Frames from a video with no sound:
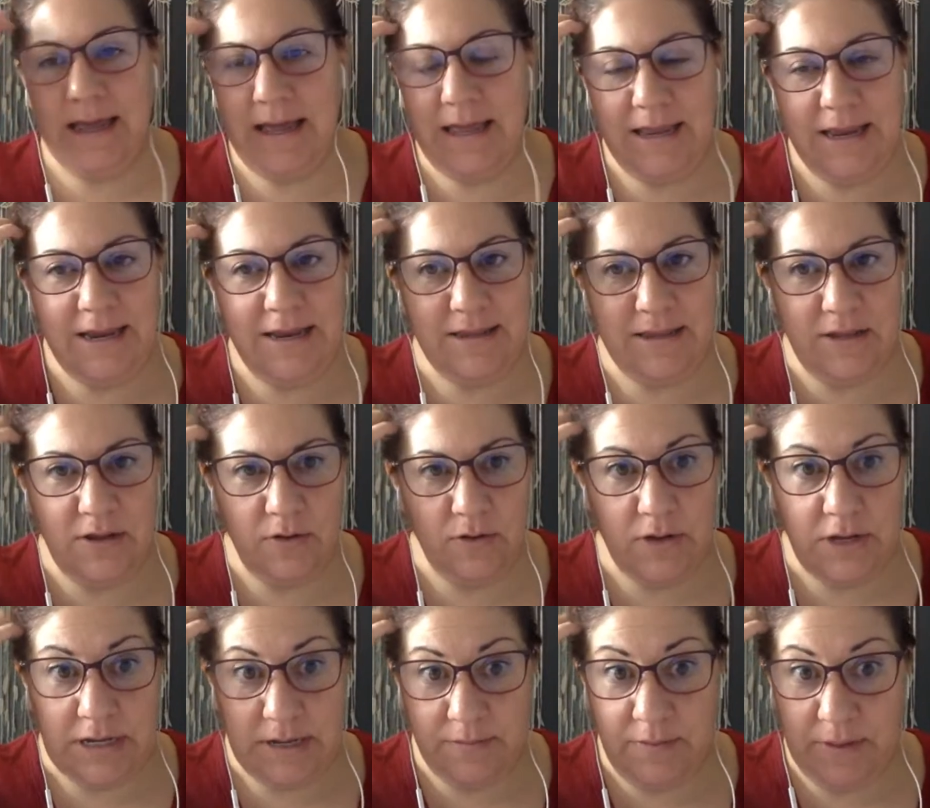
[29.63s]
It is so
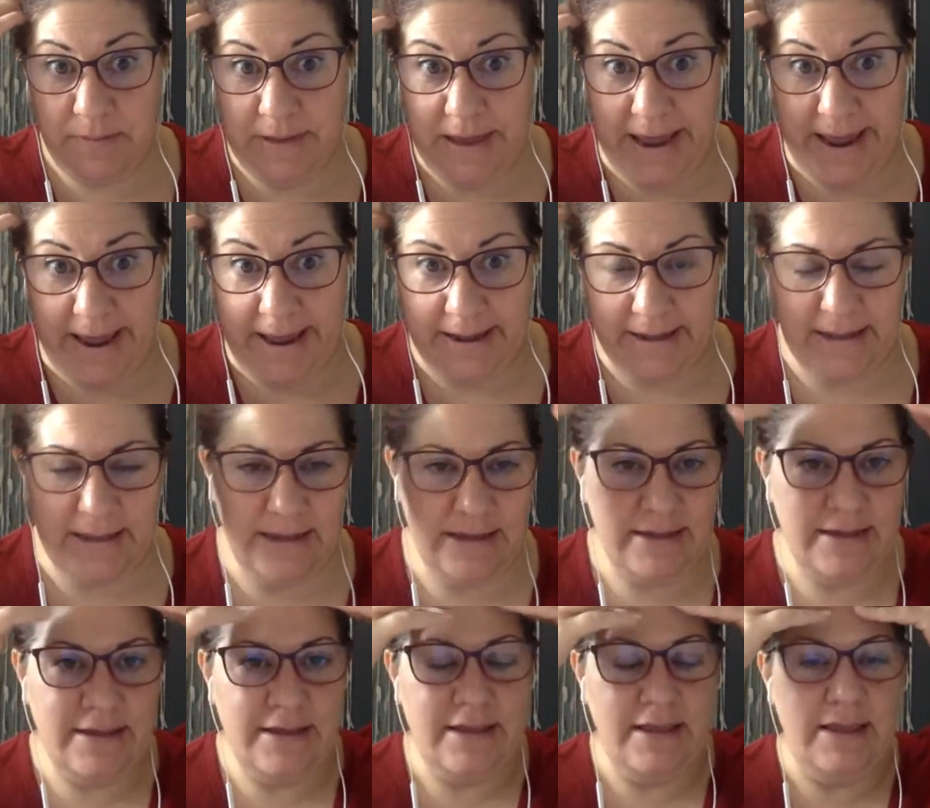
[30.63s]
good to be back
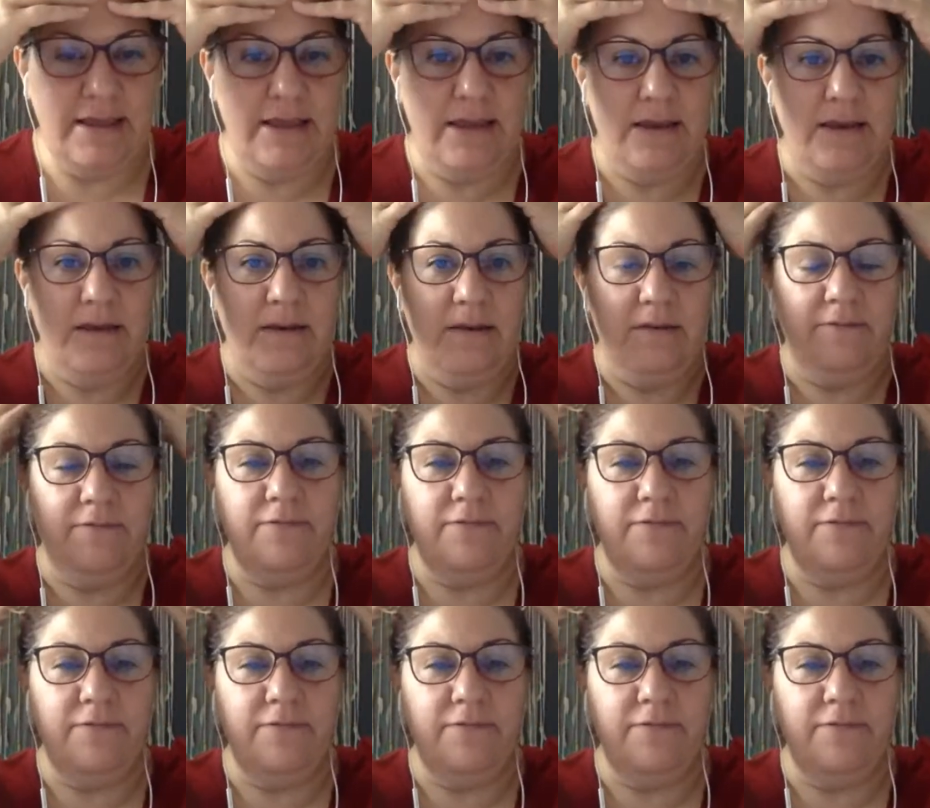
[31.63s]
in